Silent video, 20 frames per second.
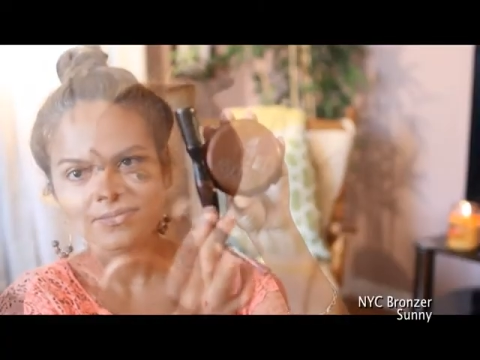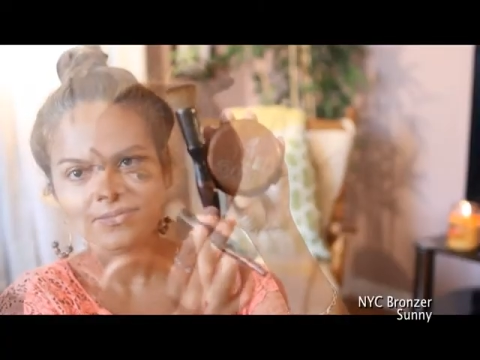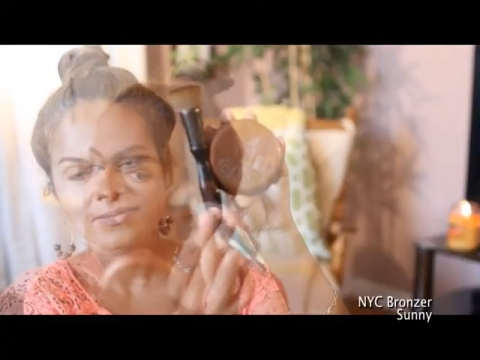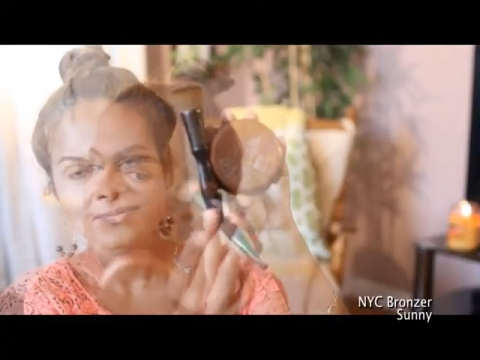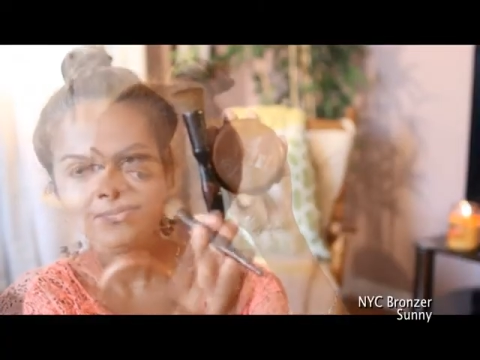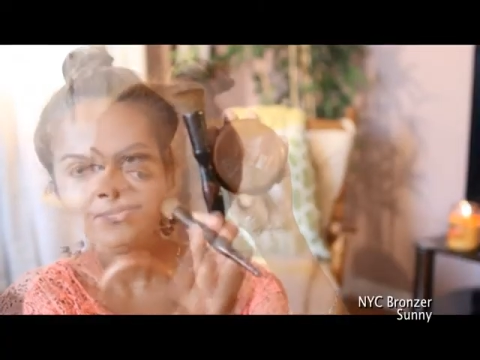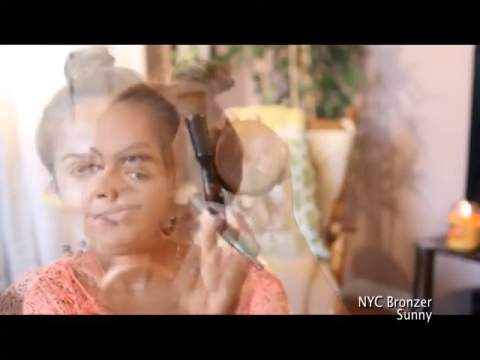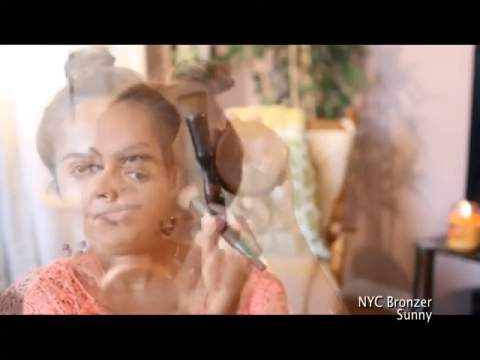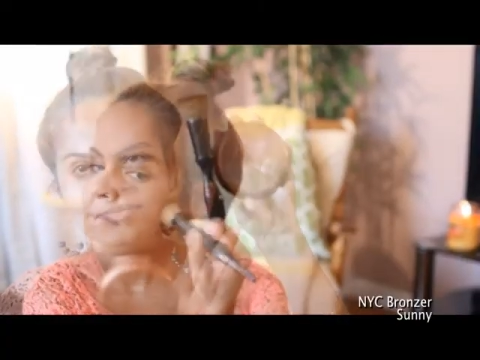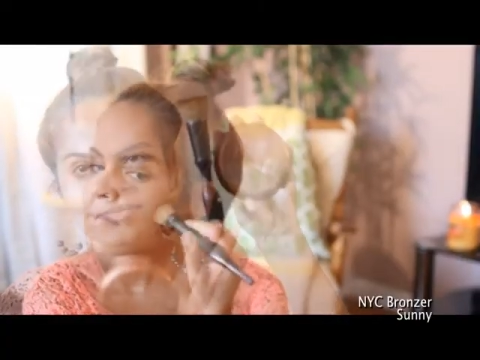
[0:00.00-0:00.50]

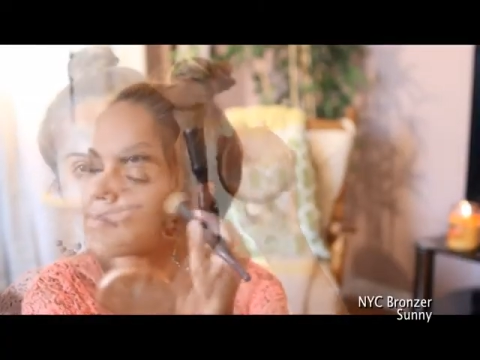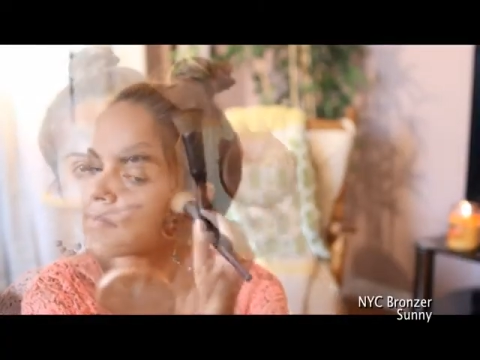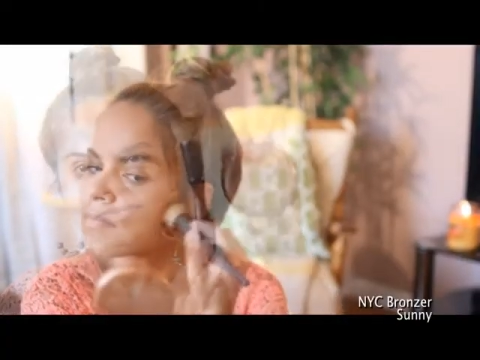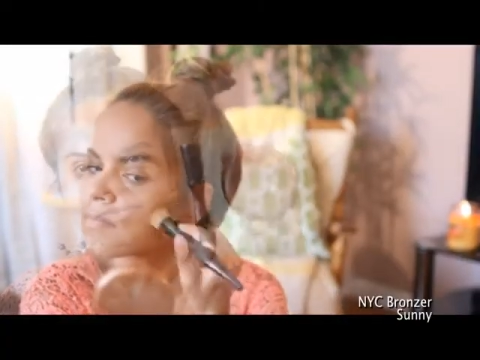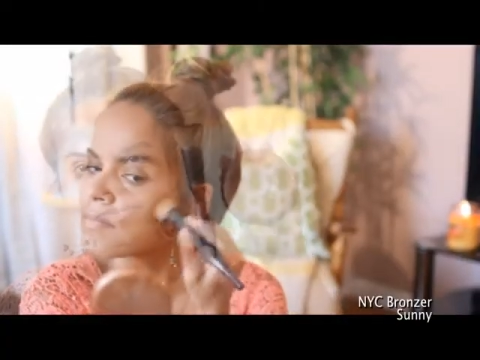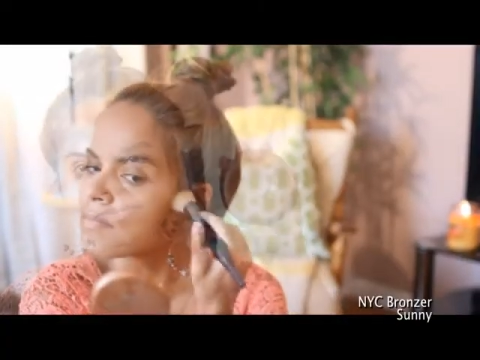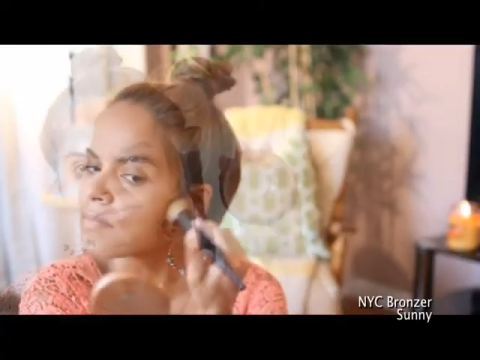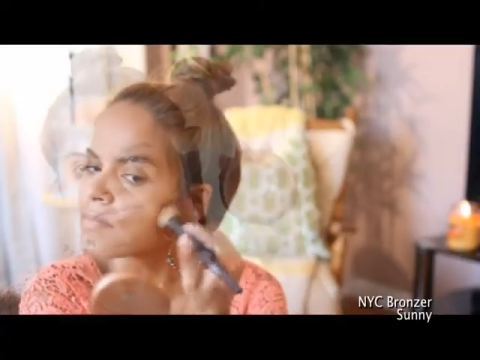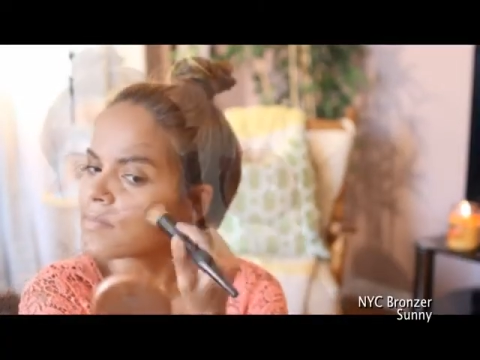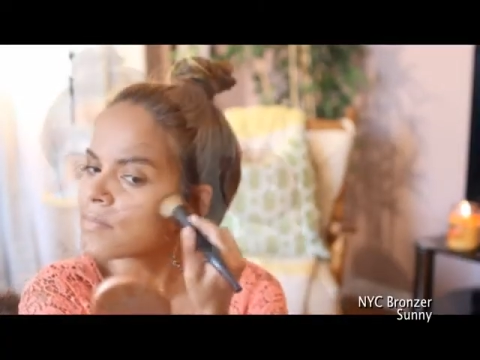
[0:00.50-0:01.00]
To warm
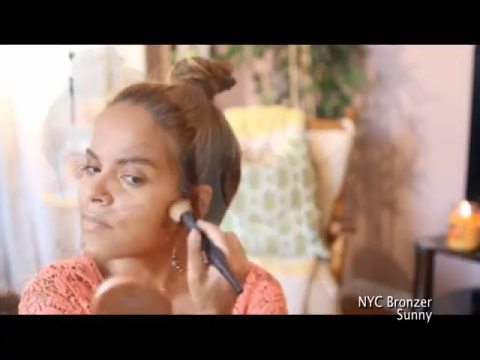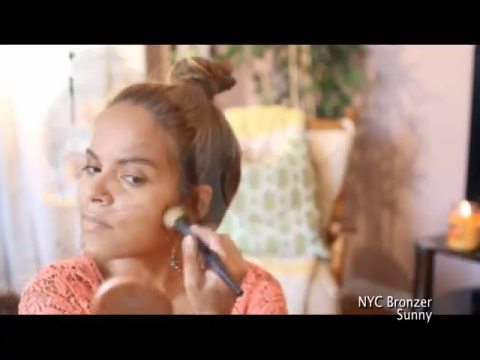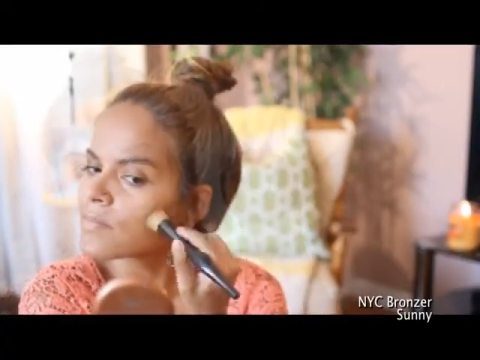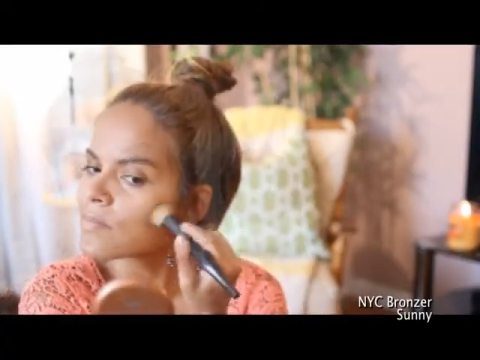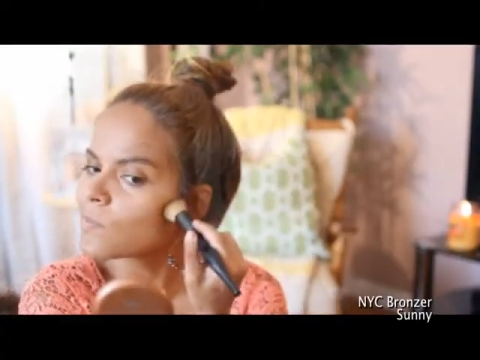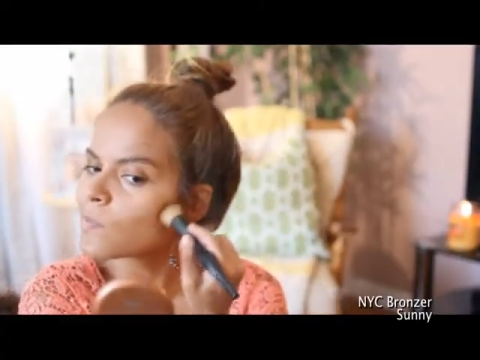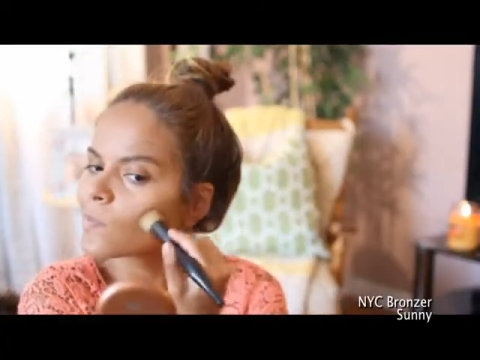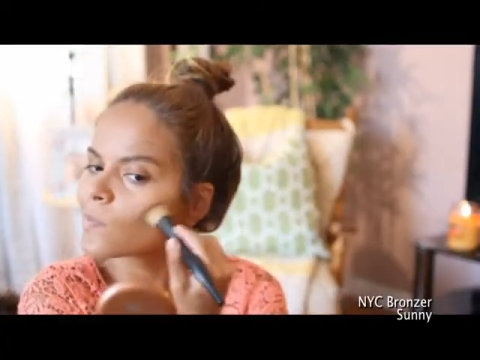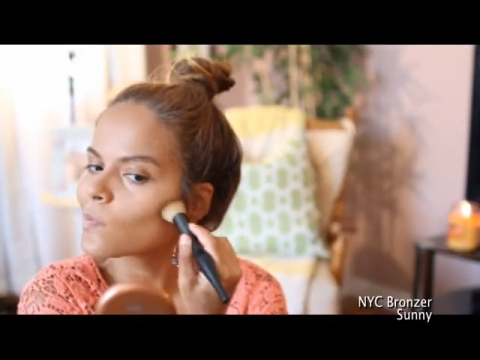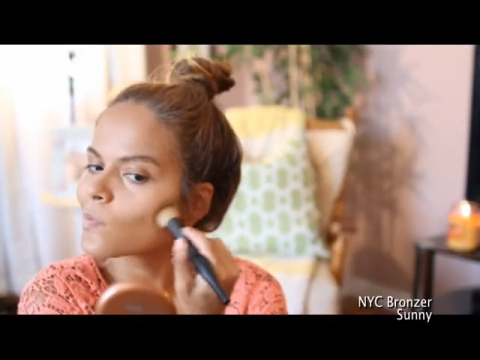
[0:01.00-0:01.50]
up the
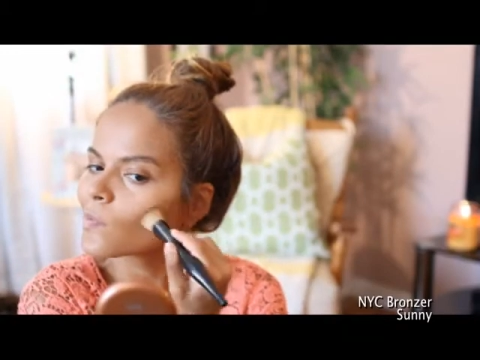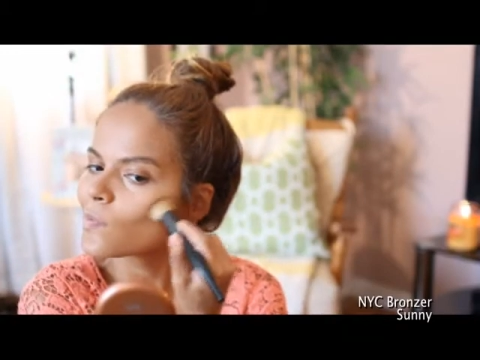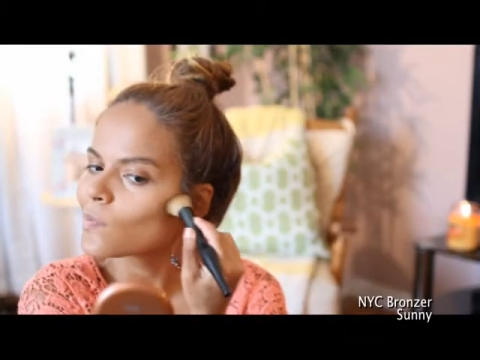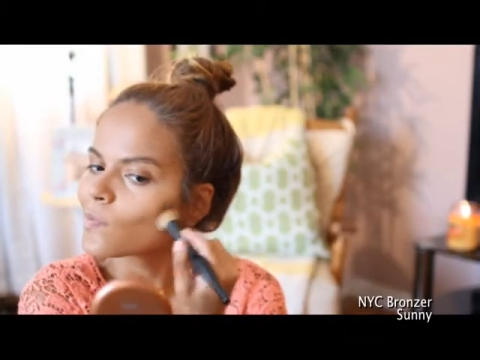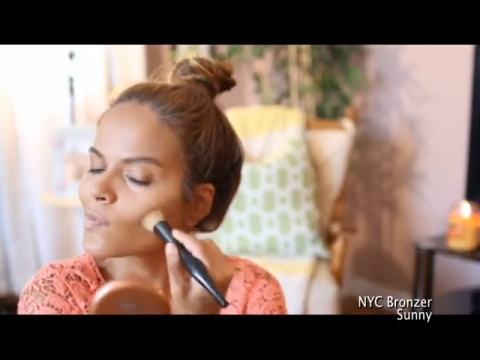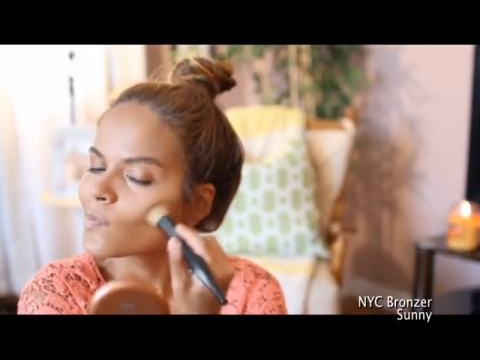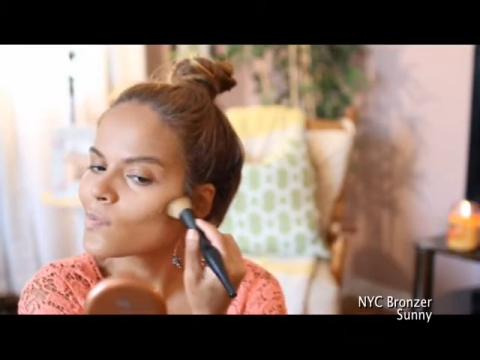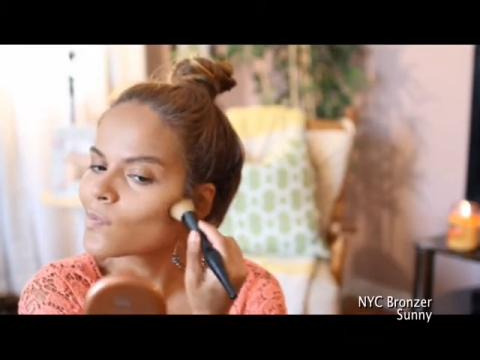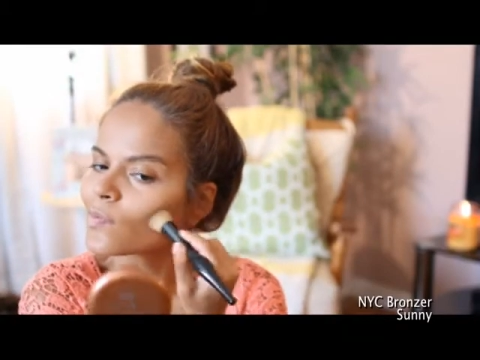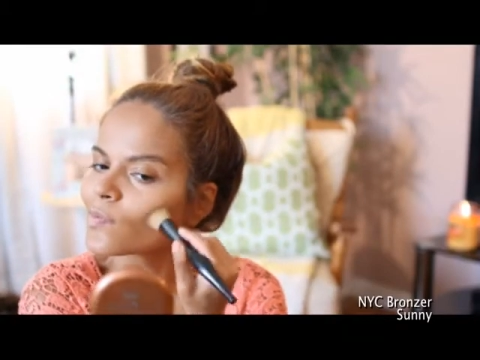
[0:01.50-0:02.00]
skin and add a
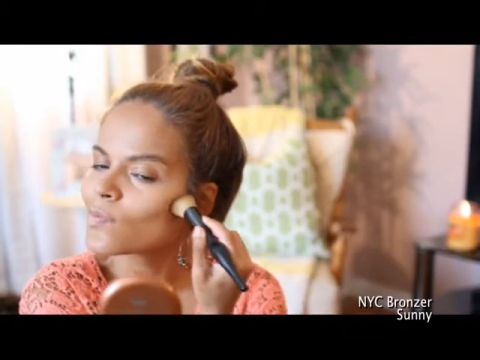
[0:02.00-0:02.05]
little